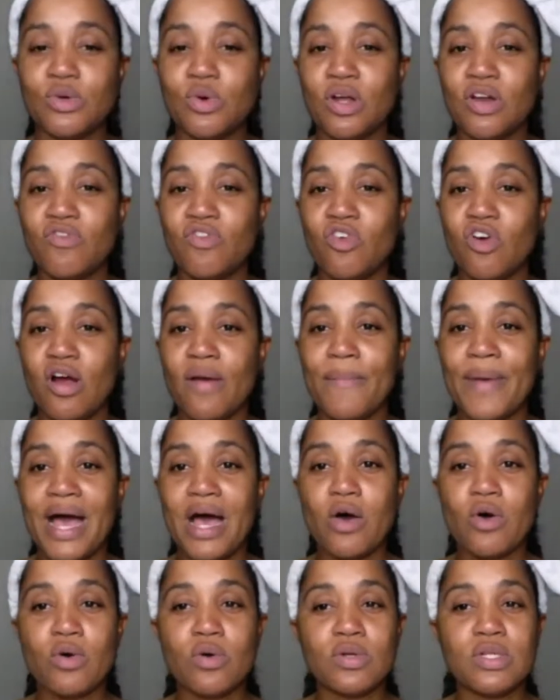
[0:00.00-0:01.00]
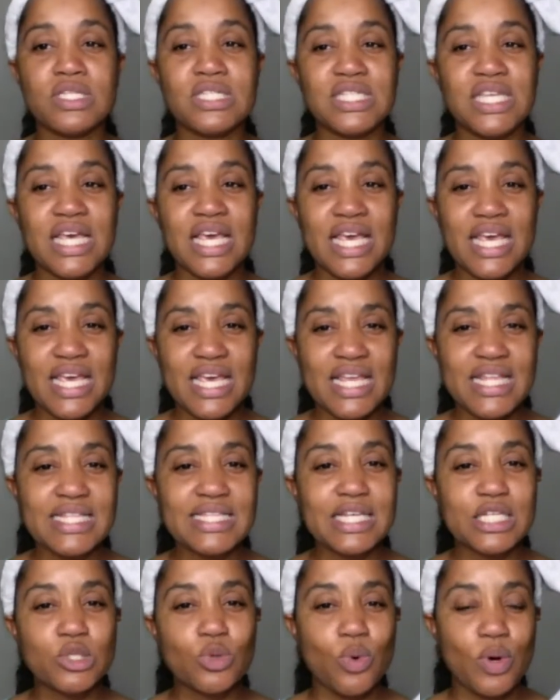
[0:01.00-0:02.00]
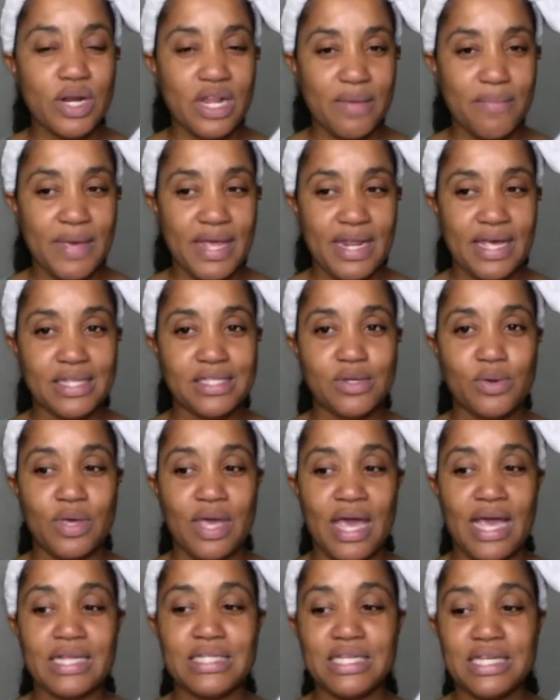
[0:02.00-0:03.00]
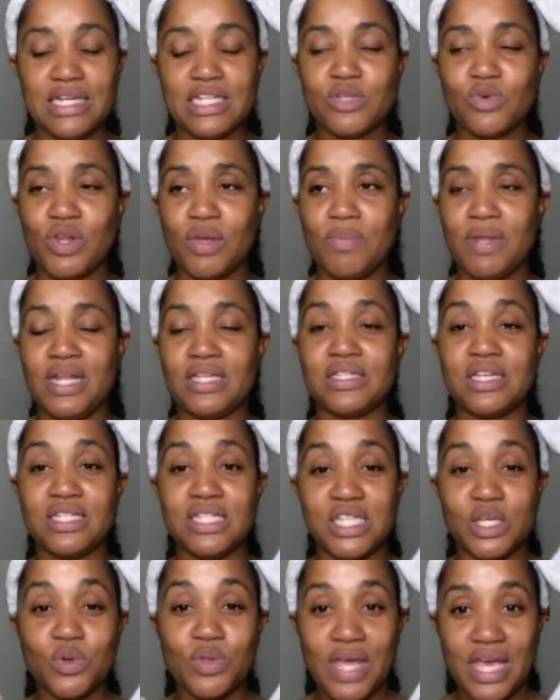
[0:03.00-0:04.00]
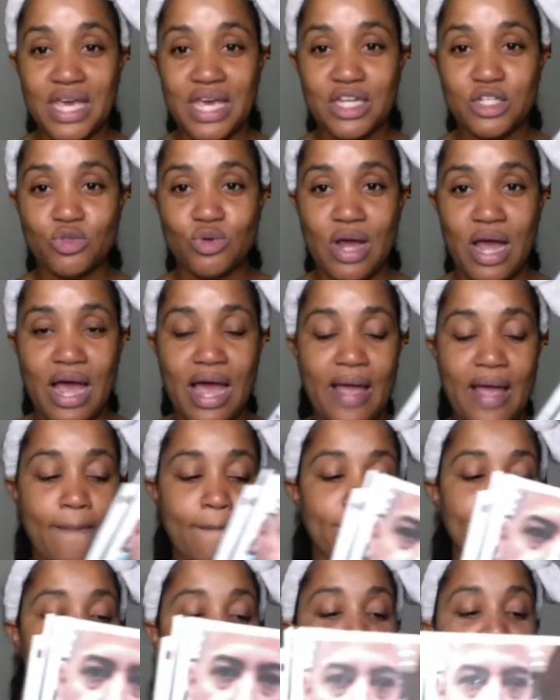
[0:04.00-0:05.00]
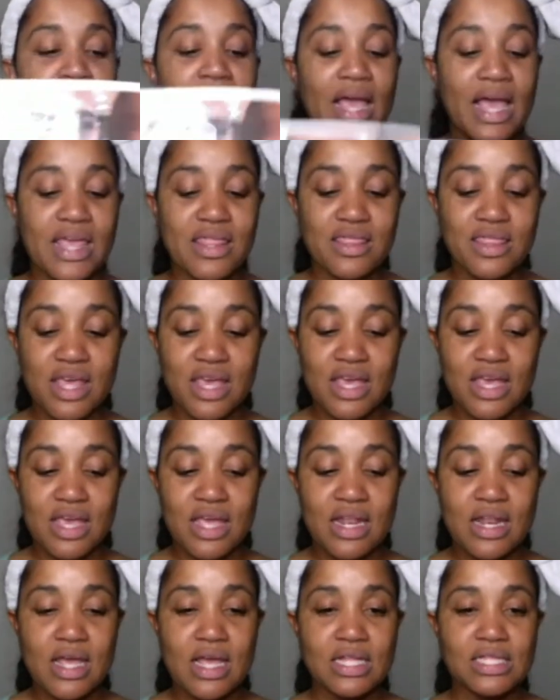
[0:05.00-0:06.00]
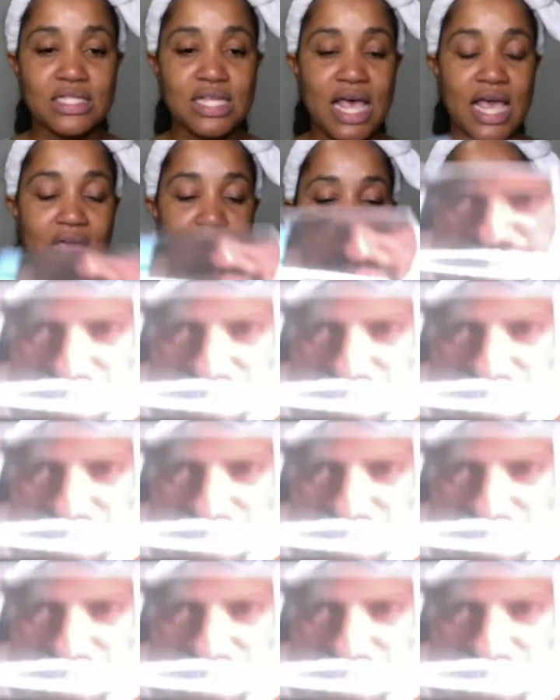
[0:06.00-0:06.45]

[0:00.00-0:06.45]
on for about 10 to 20 minutes, okay? 10 to 20 minutes until they get dry. And then take a